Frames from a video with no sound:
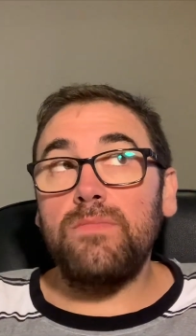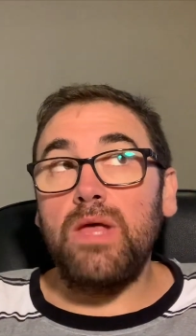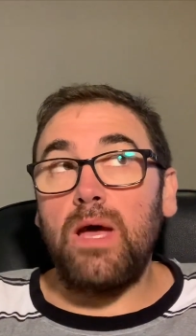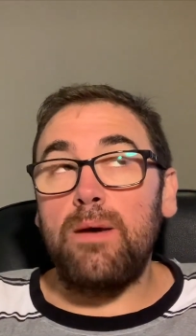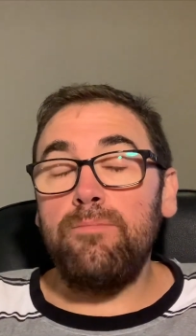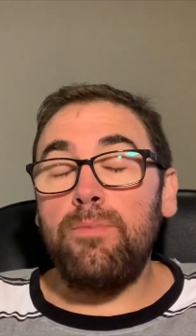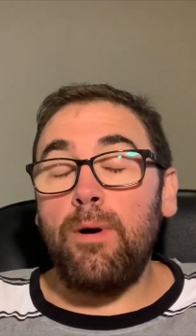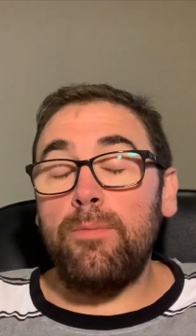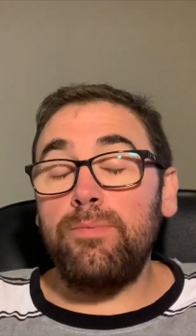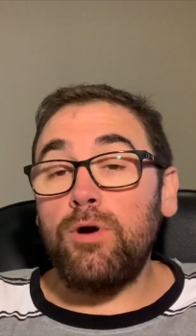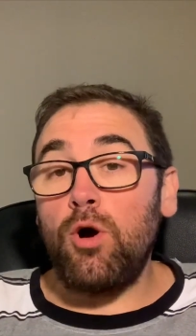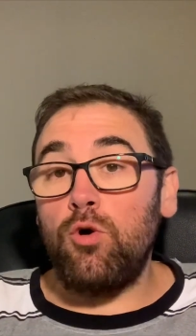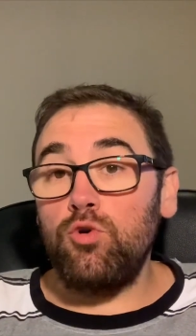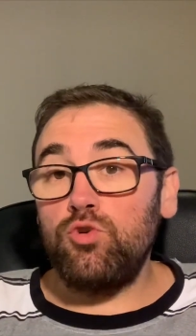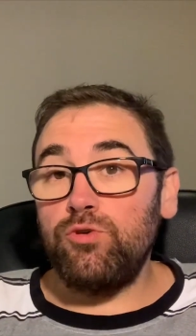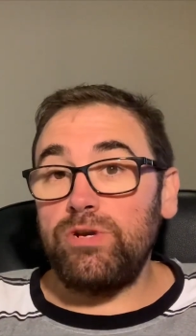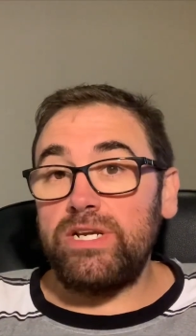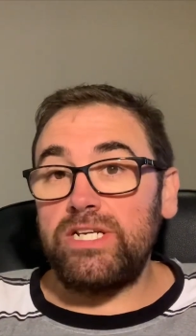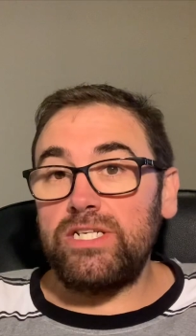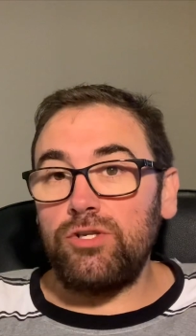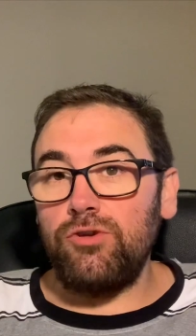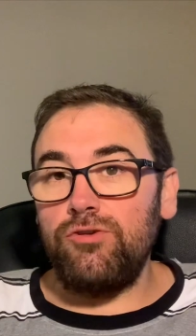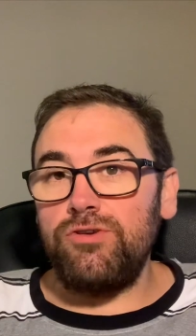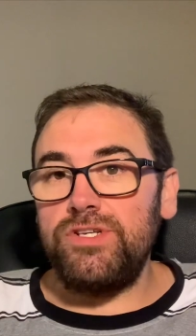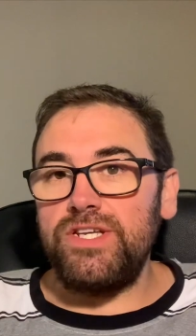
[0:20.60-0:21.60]
Popcultcha
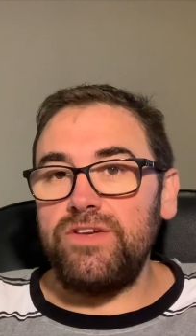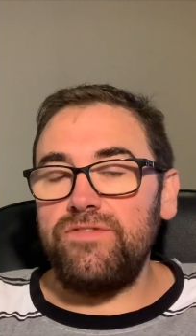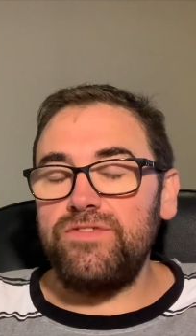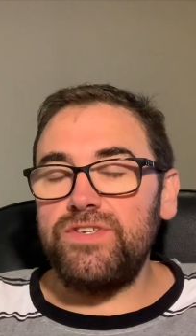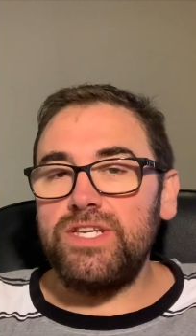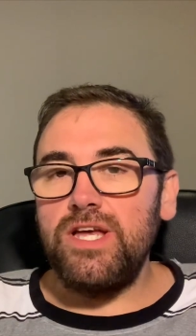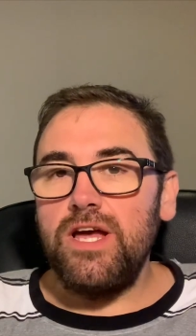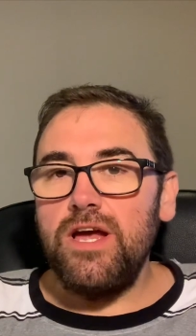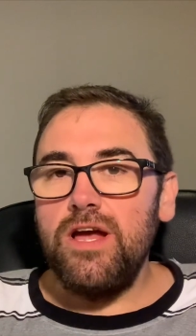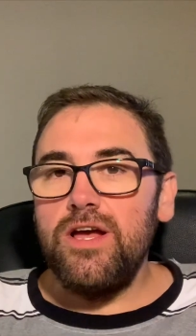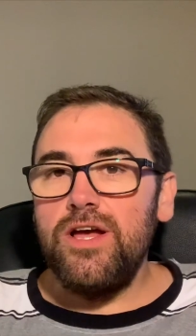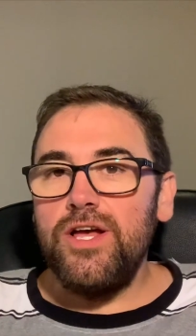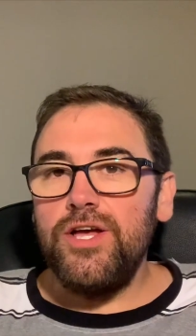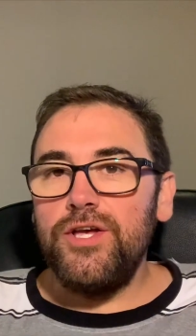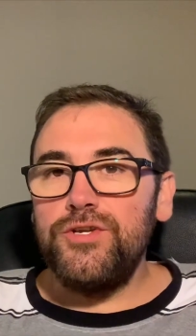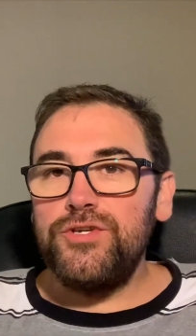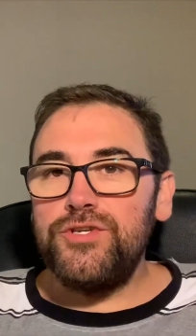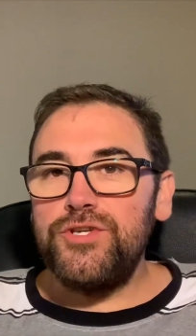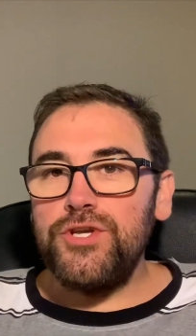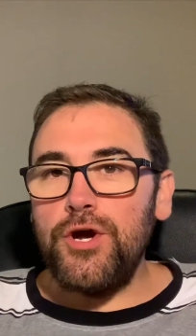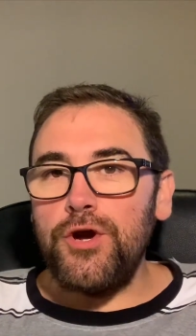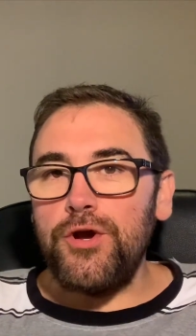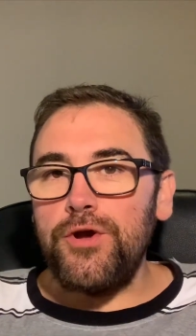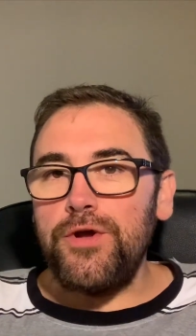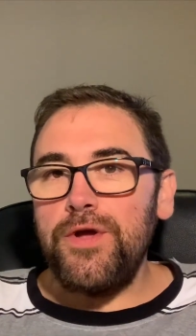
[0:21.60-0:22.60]
exclusives.
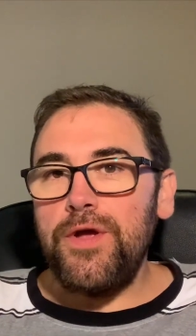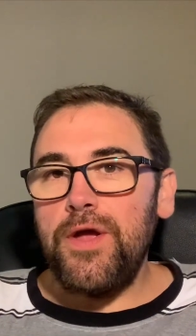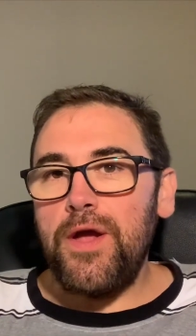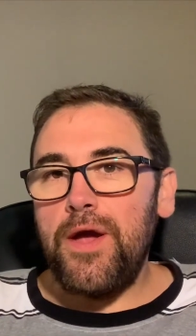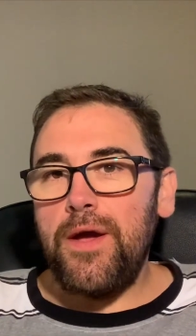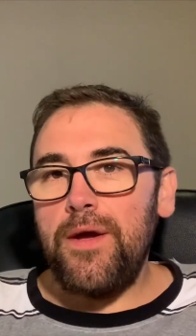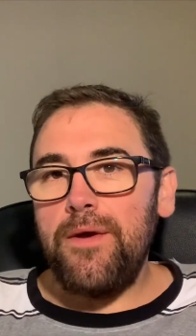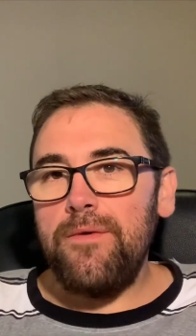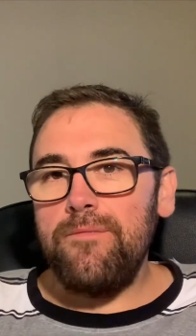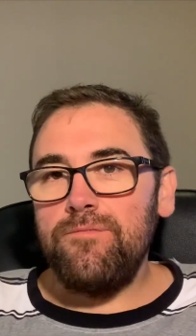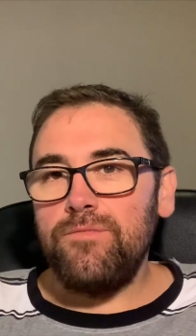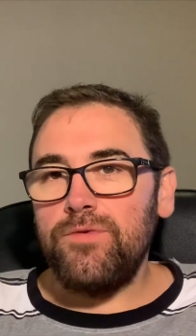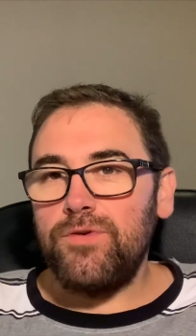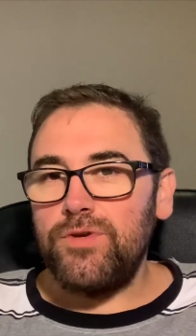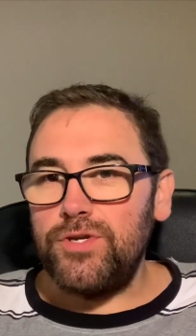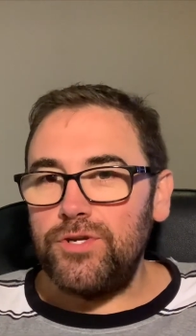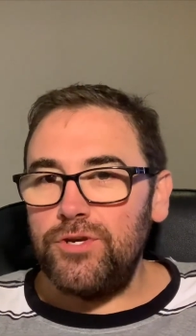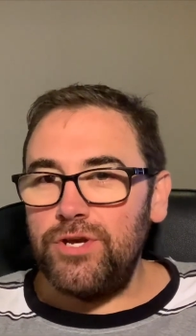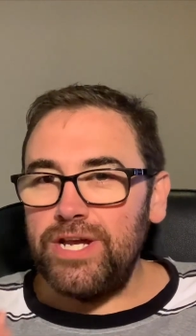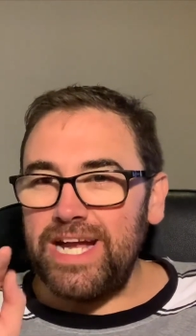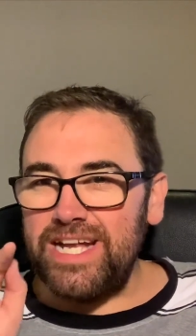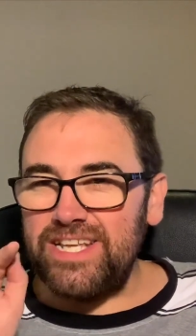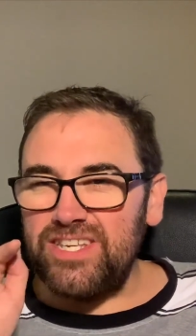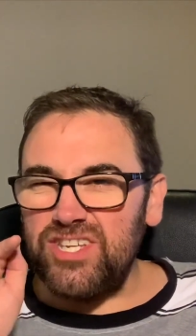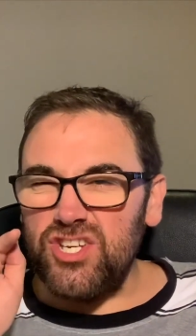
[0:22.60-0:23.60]
So, you
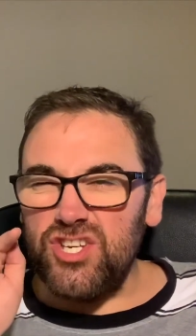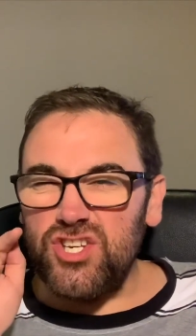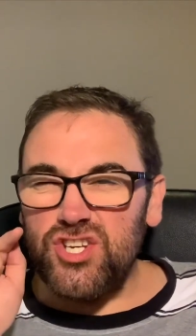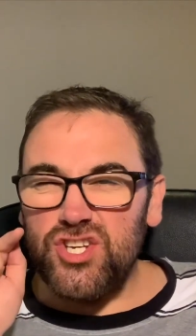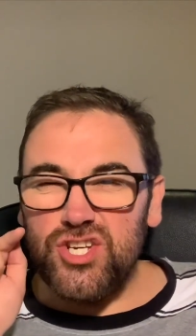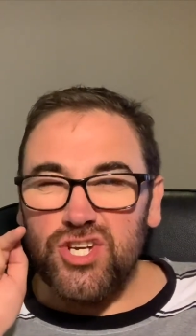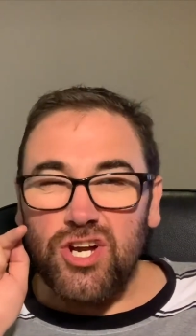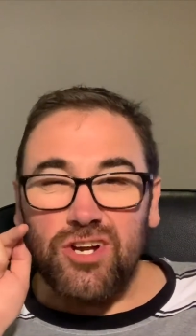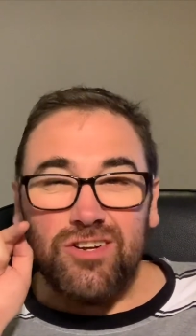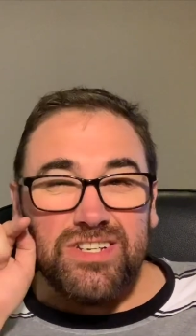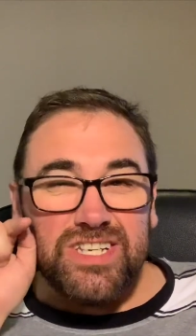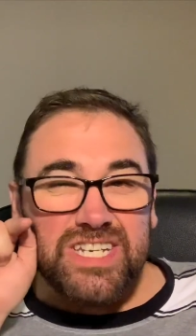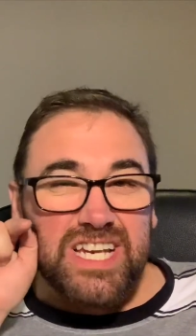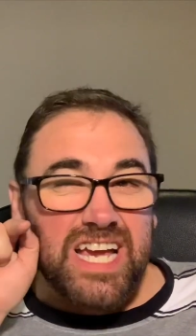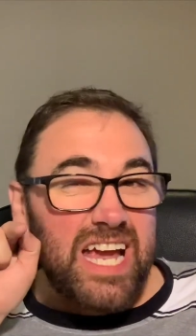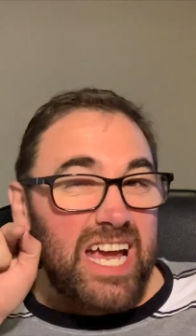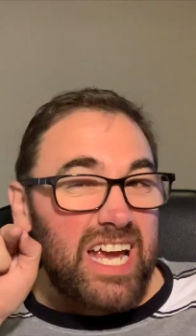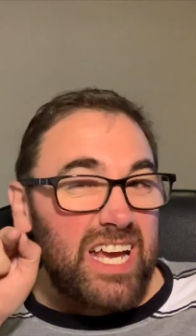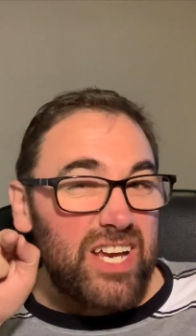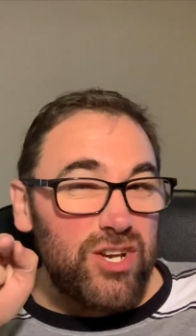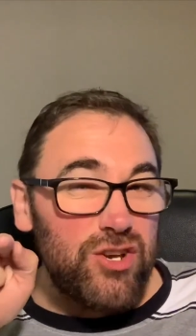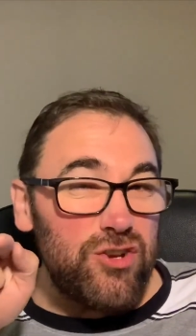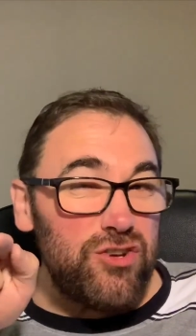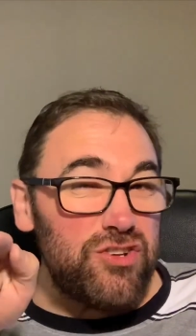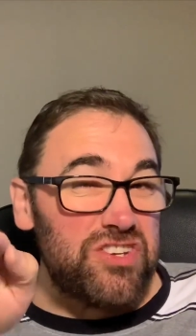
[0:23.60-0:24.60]
get to shantay,
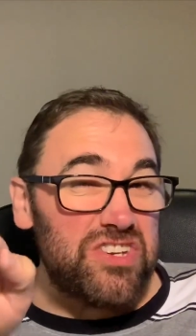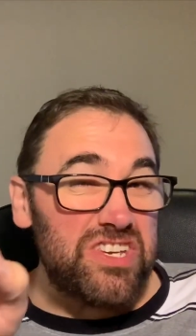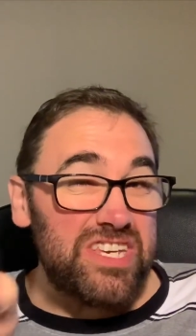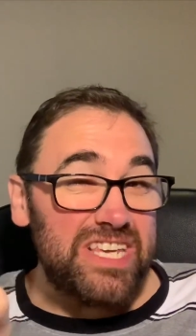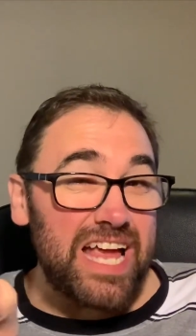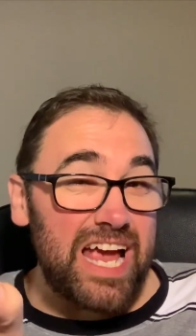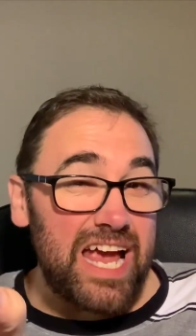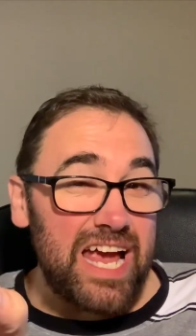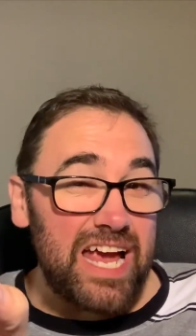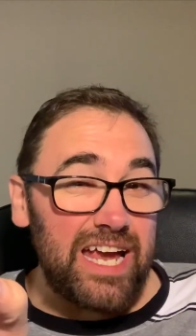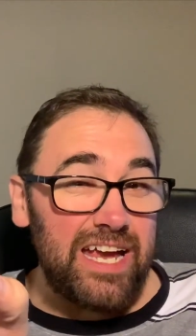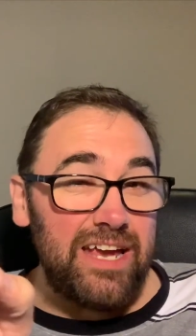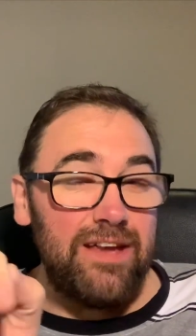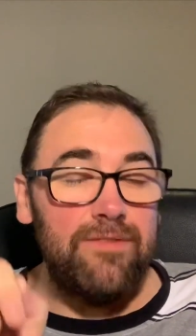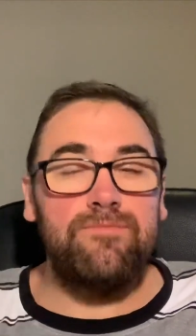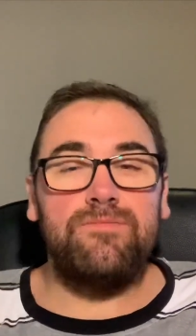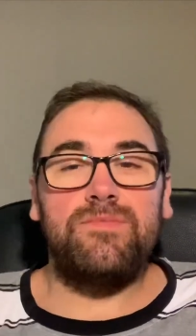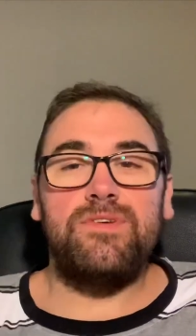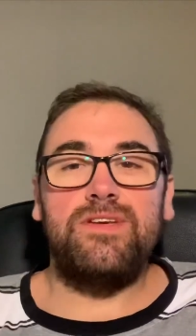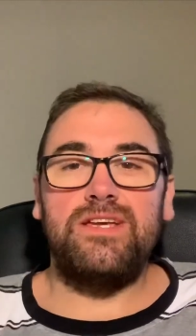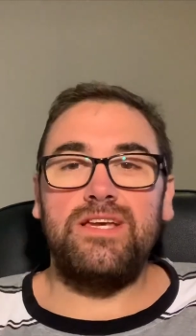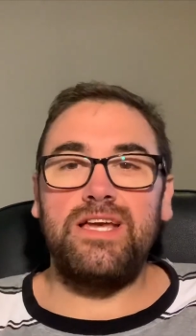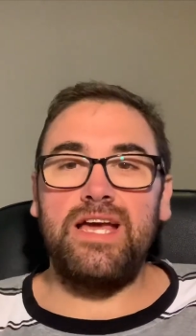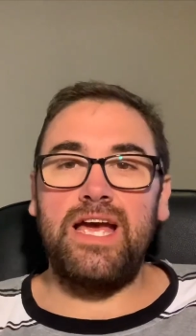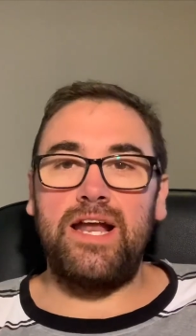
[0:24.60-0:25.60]
you stay,
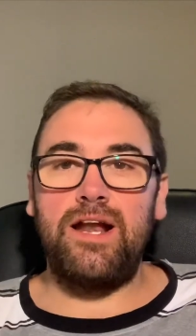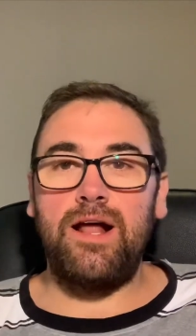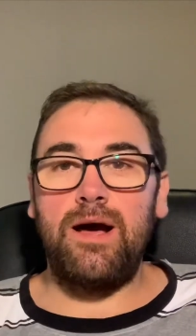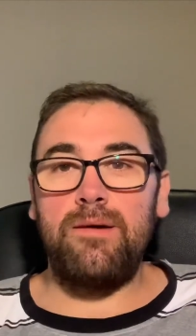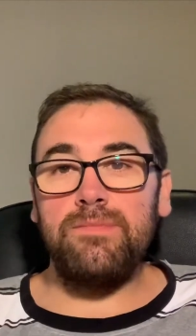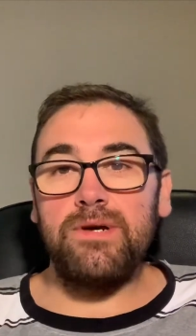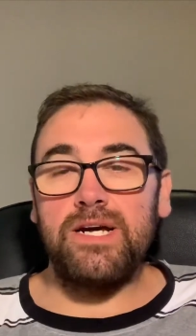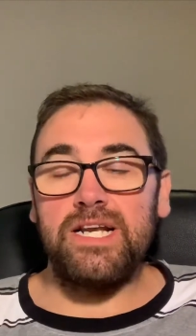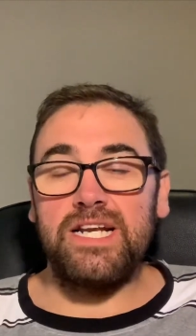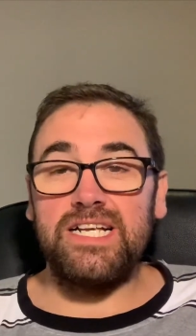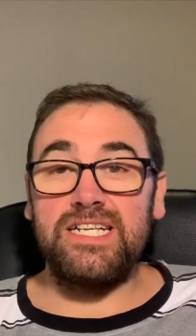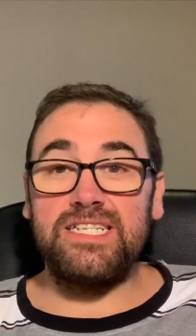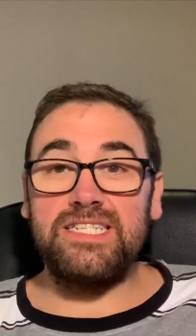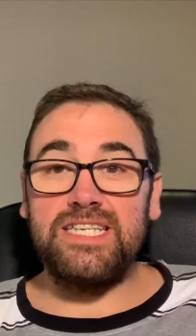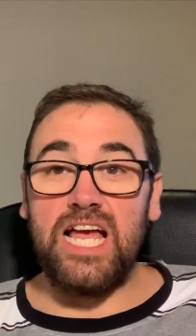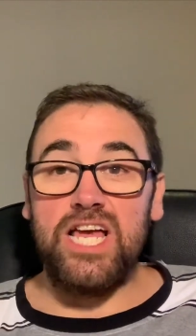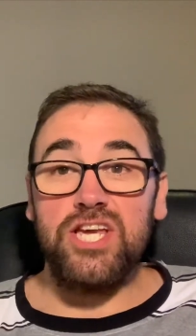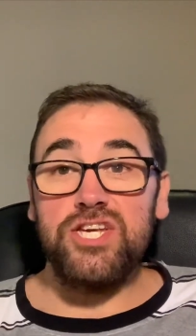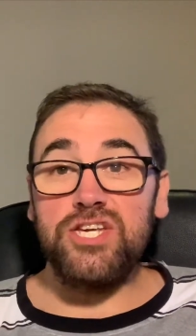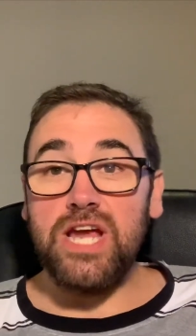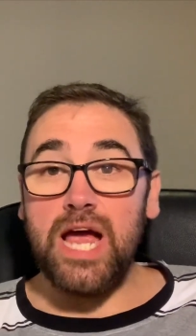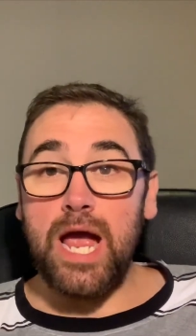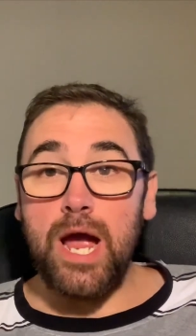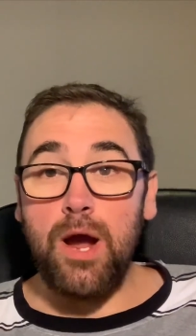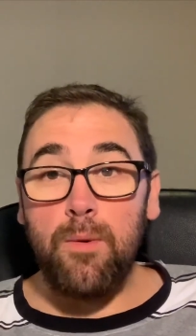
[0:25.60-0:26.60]
and I'm gonna
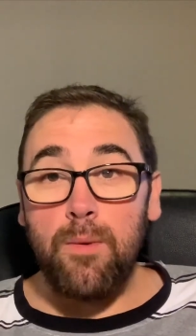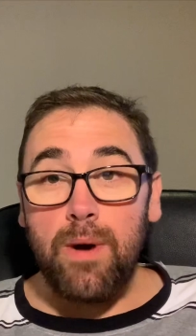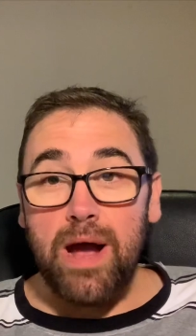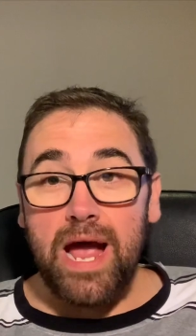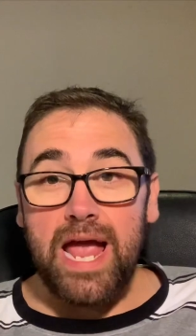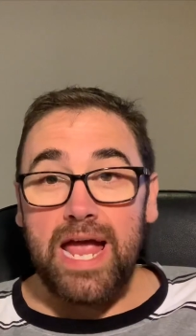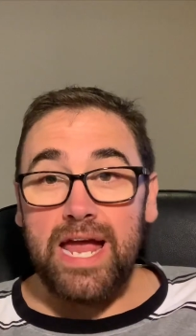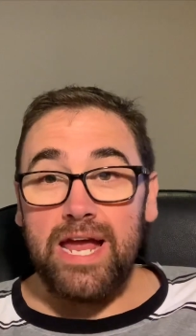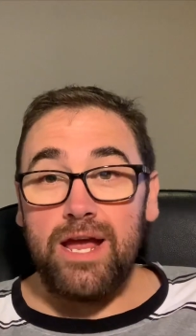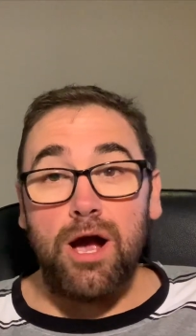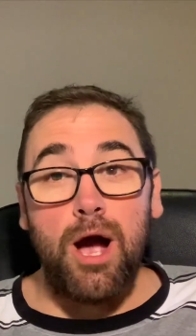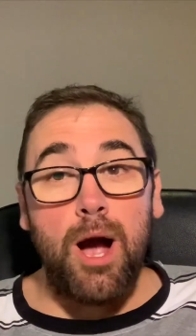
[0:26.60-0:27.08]
sashay away.